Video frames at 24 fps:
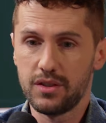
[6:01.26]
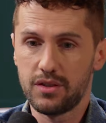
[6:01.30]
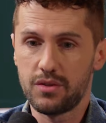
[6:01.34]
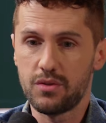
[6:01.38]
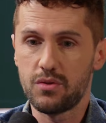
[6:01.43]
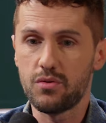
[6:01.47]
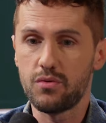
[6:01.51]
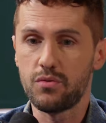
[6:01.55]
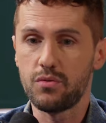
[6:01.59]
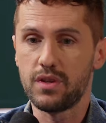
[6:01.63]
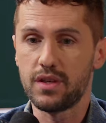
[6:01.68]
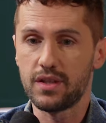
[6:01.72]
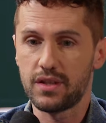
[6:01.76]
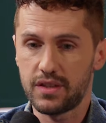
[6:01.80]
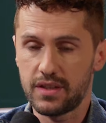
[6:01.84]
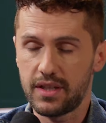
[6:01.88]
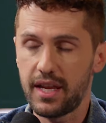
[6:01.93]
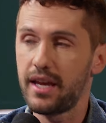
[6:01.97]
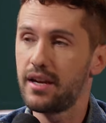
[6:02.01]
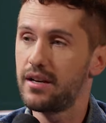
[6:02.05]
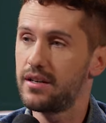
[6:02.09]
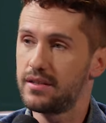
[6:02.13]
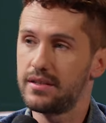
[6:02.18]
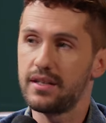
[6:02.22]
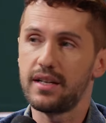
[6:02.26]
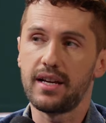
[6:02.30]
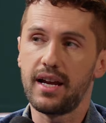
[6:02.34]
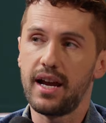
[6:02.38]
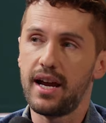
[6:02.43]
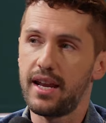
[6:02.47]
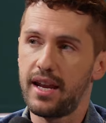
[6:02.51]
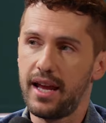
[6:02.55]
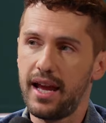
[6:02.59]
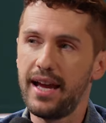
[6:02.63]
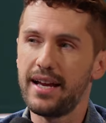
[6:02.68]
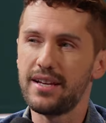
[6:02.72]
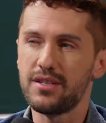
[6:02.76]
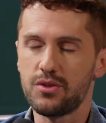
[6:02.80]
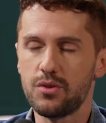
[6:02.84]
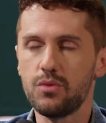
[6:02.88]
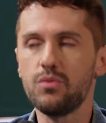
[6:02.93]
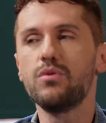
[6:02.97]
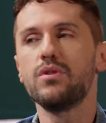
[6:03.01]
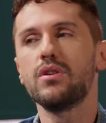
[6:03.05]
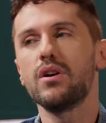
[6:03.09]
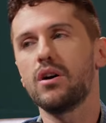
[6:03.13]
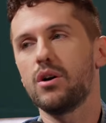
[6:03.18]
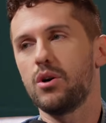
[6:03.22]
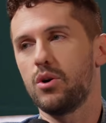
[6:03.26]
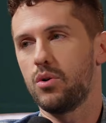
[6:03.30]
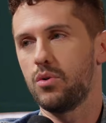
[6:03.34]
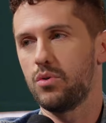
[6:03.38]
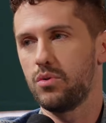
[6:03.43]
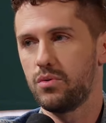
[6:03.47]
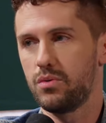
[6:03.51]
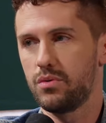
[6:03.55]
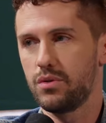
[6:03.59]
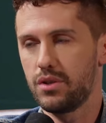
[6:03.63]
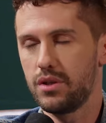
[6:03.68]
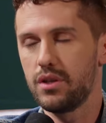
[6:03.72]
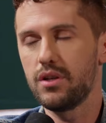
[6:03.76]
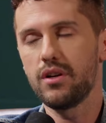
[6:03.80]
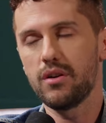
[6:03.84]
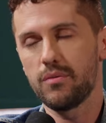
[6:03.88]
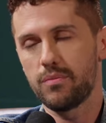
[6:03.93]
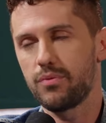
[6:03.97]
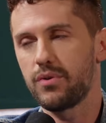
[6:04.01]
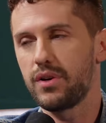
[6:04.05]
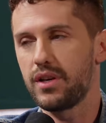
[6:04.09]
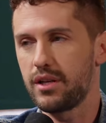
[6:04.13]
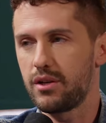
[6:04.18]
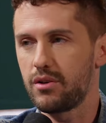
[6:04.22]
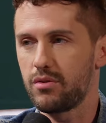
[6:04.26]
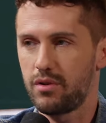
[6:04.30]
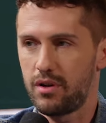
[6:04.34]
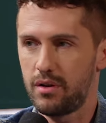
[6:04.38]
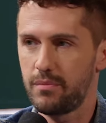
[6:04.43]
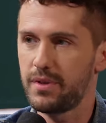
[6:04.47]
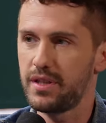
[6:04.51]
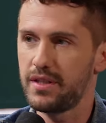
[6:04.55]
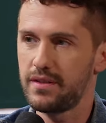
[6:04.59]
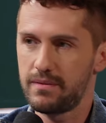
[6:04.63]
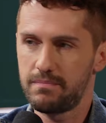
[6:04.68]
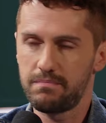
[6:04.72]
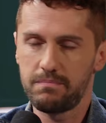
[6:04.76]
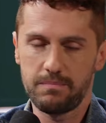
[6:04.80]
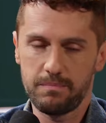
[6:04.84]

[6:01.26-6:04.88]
to the standards that God has, you know you're a pretty crummy